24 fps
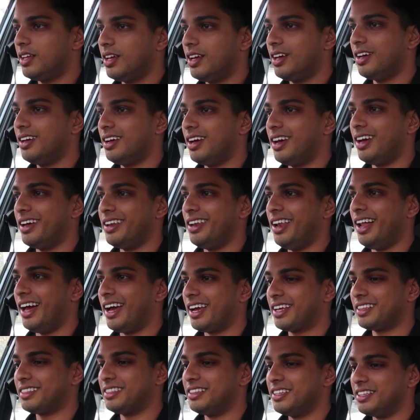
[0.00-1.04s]
And
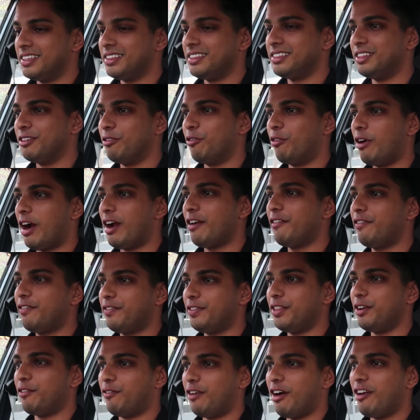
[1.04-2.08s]
like the
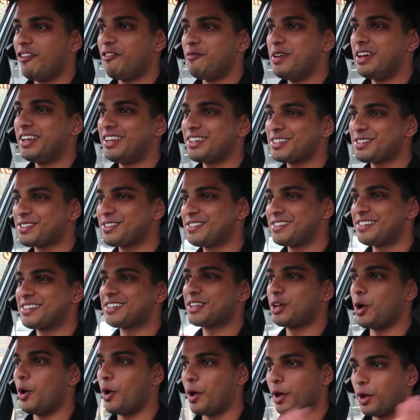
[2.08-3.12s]
rev meter's
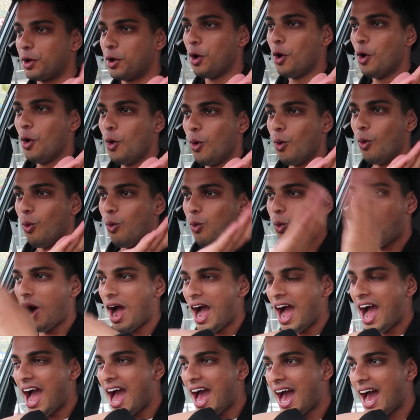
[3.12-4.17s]
just going
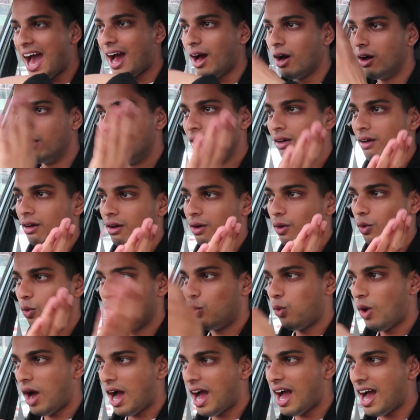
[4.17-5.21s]
wow,
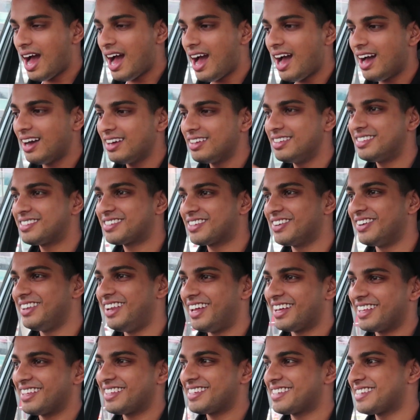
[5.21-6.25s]
wow. It's going
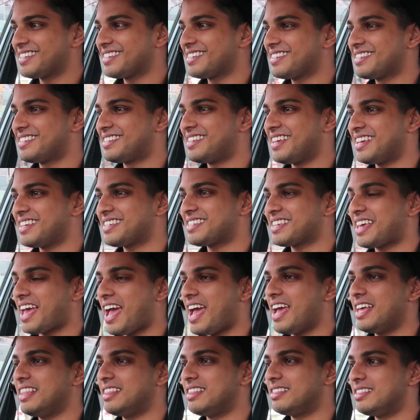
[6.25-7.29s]
like
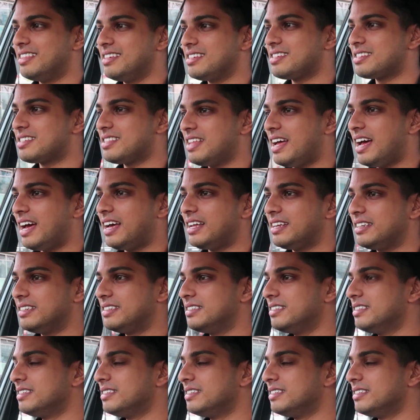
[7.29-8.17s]
6K, this, that.